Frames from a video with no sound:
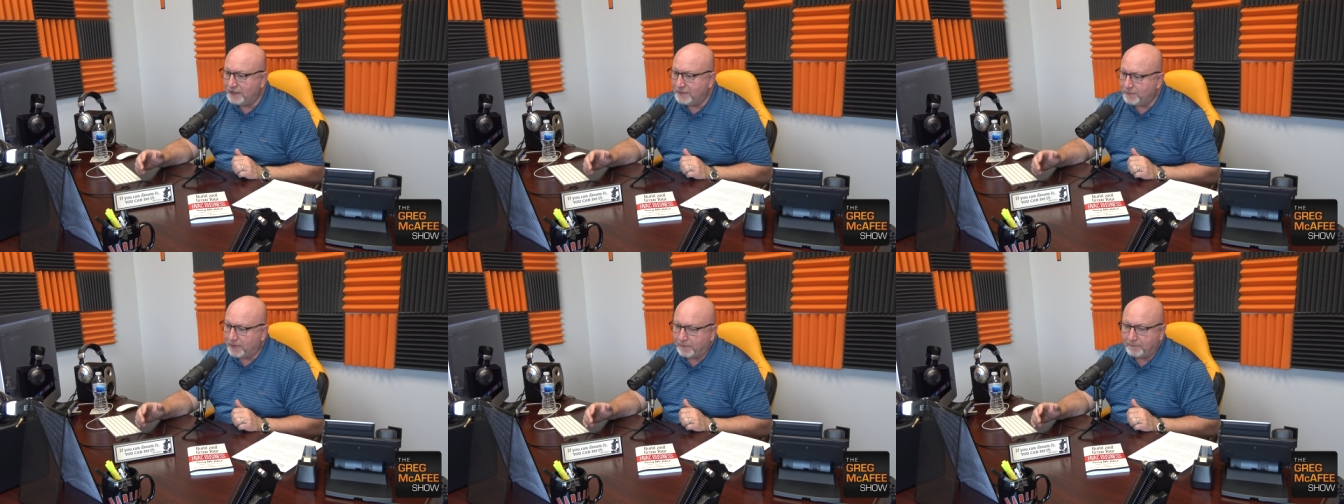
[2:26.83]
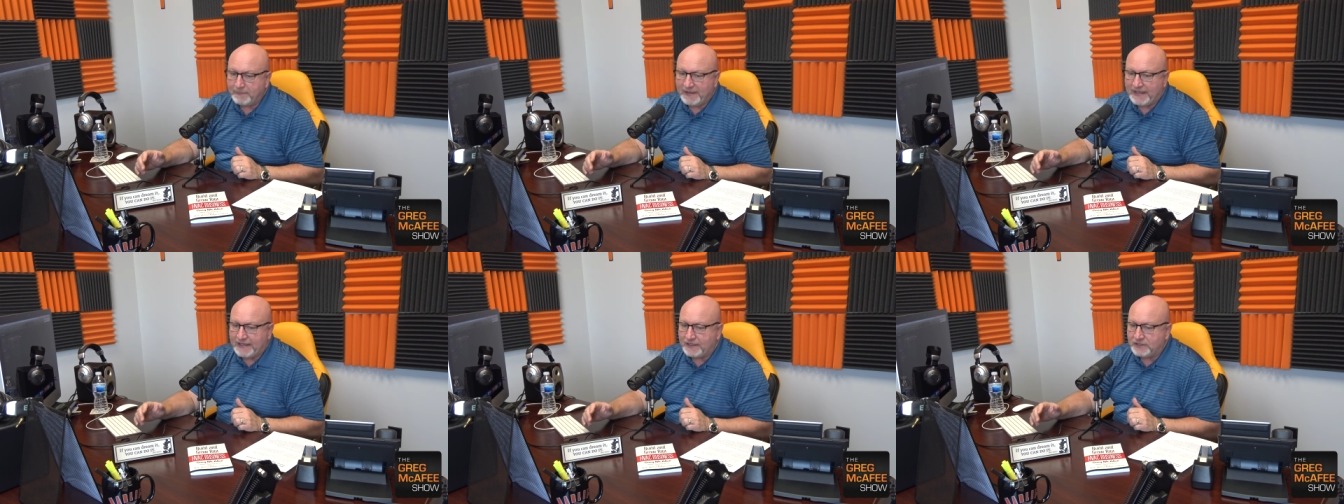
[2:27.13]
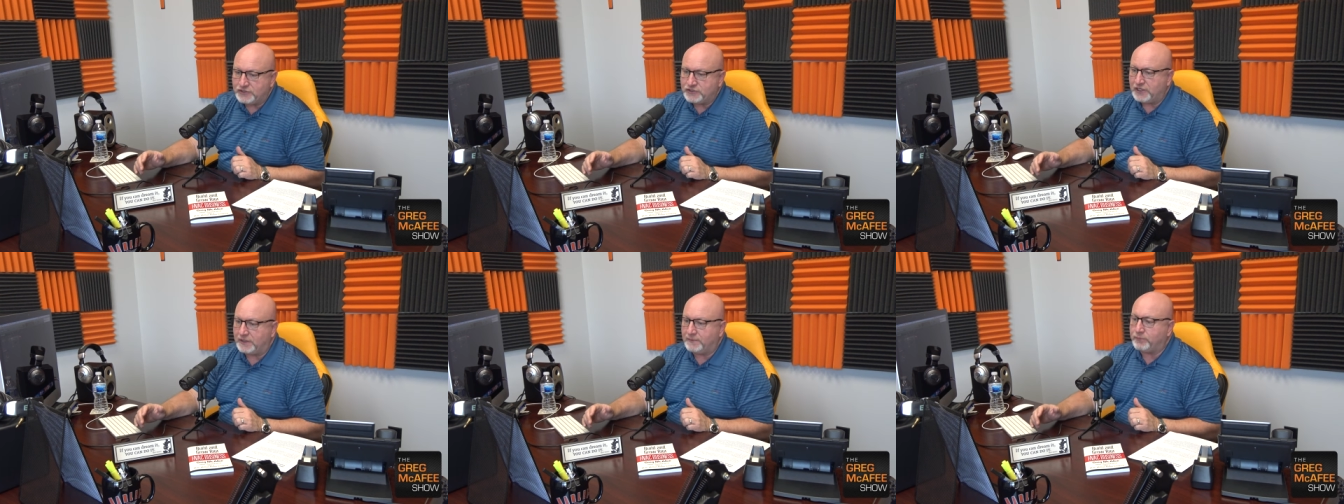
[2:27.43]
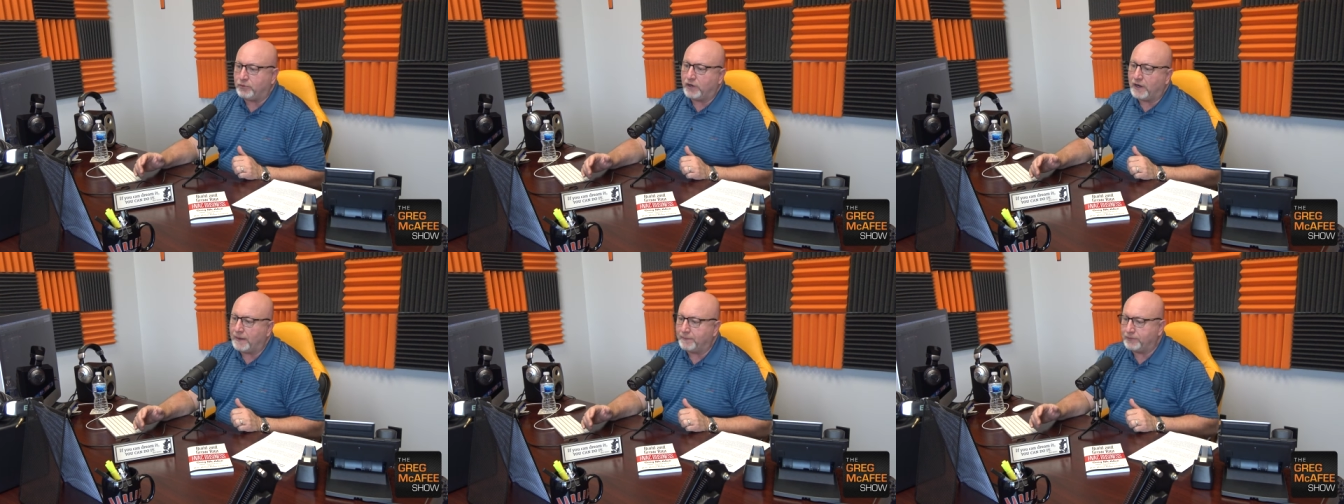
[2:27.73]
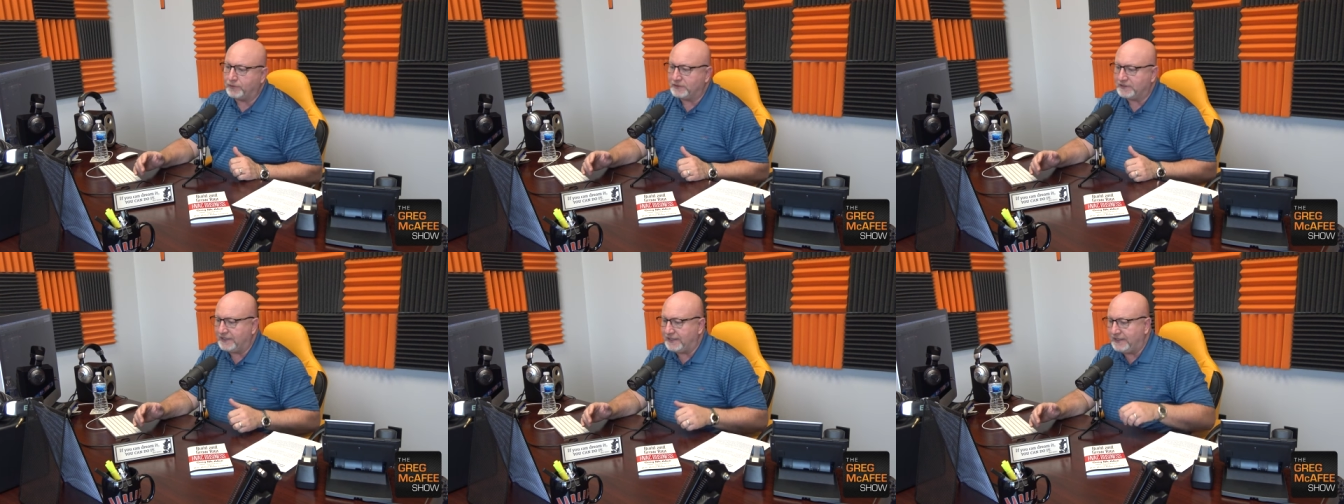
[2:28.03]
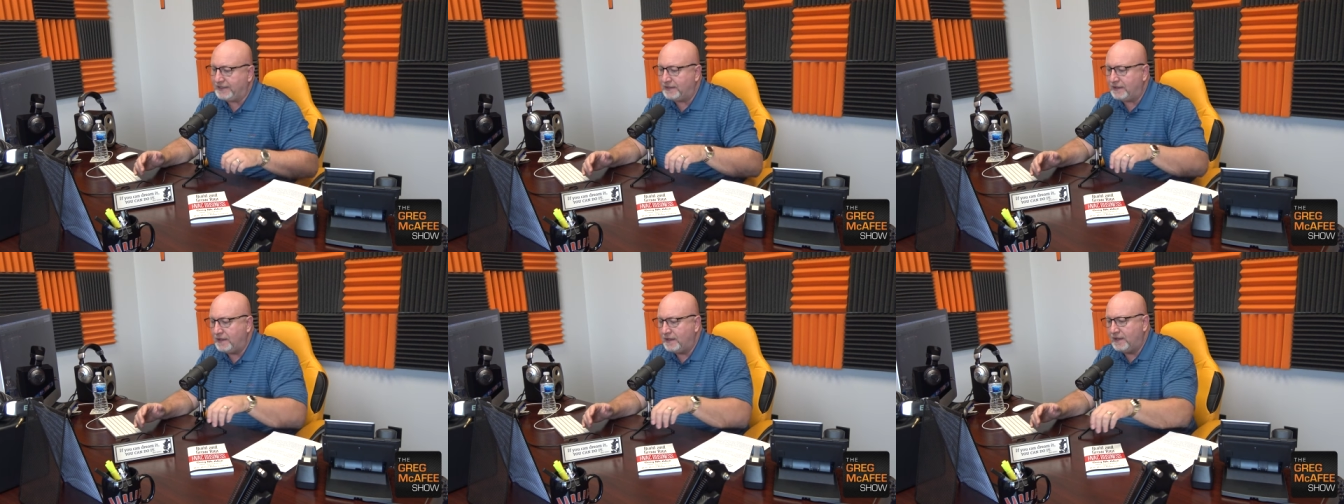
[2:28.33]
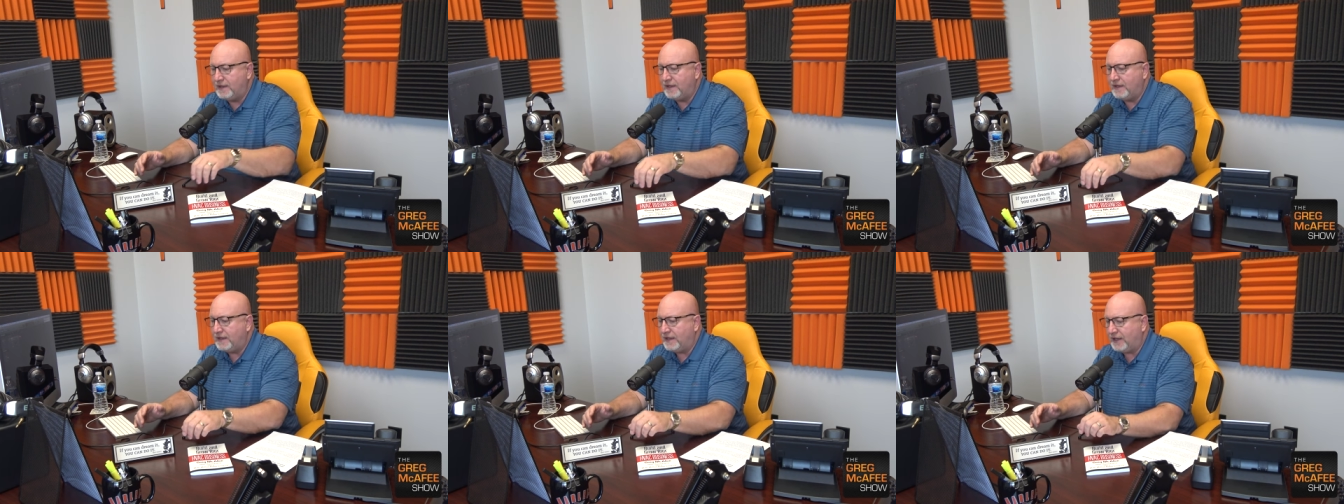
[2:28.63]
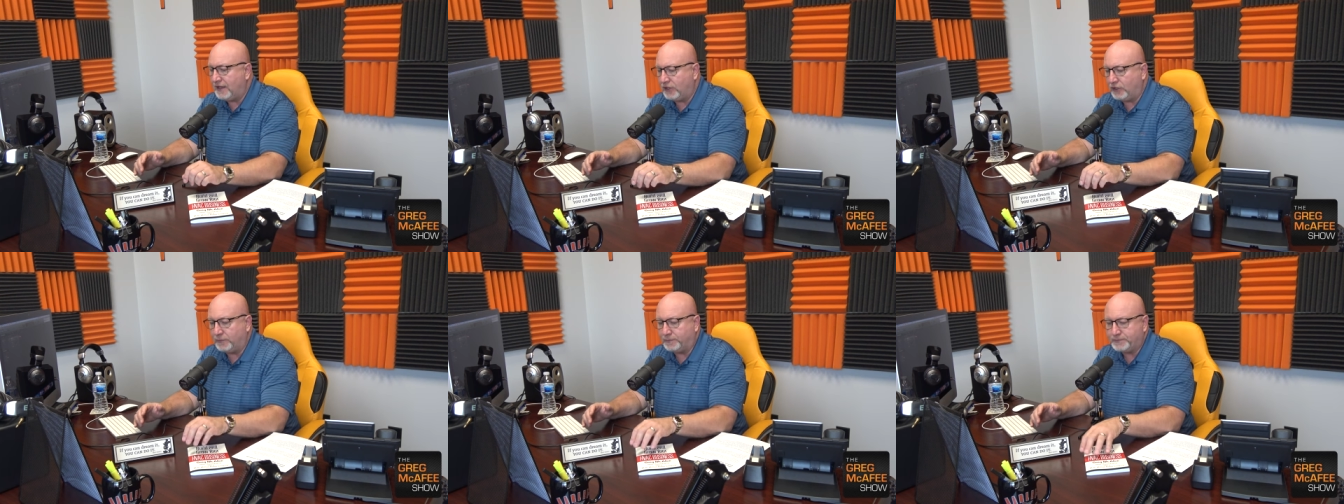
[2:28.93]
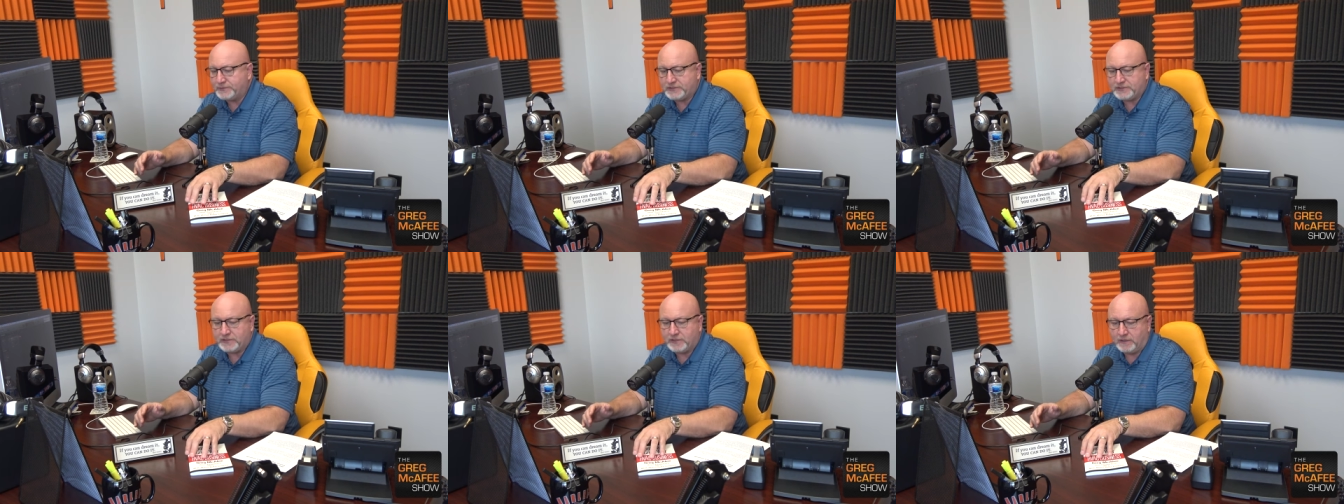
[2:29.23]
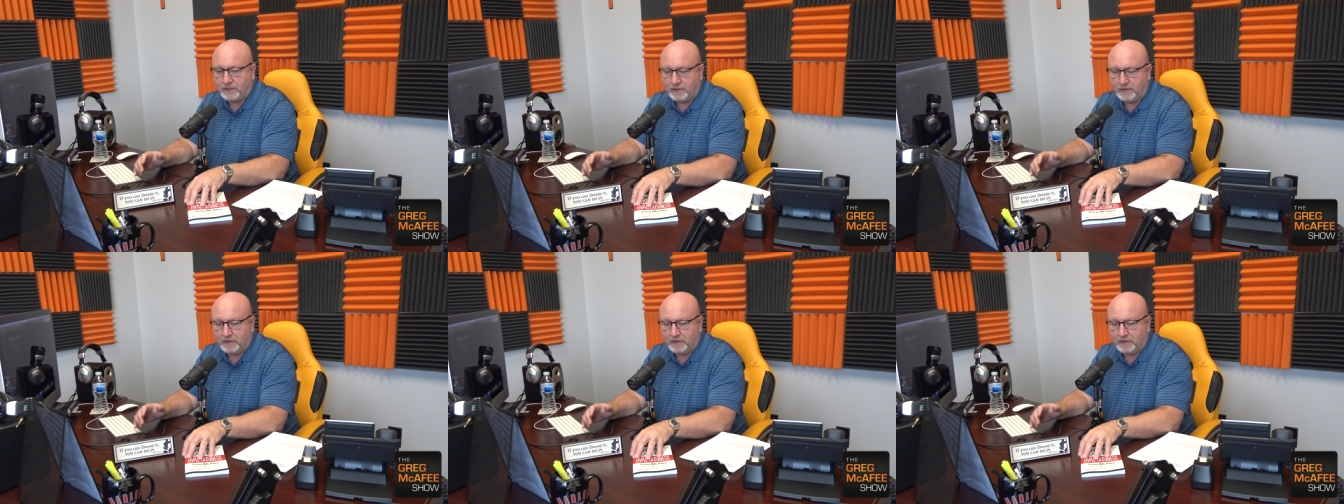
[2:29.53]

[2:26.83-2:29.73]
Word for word: but managing properly helps